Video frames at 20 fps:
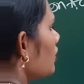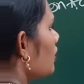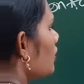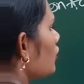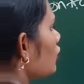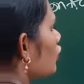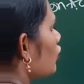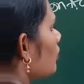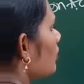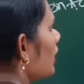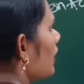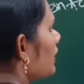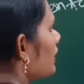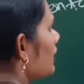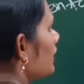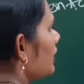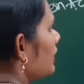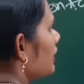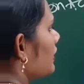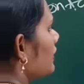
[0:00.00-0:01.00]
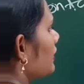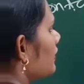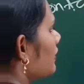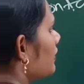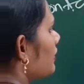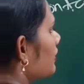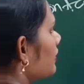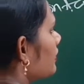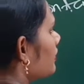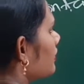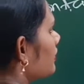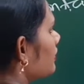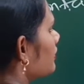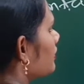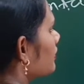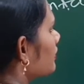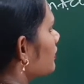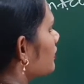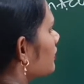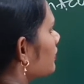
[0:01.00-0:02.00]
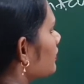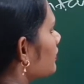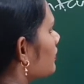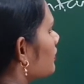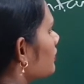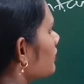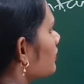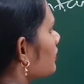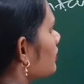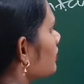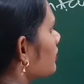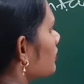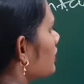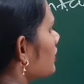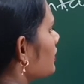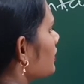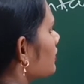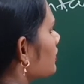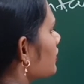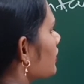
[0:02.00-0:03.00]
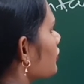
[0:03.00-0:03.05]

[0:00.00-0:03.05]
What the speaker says: chromatid. It is the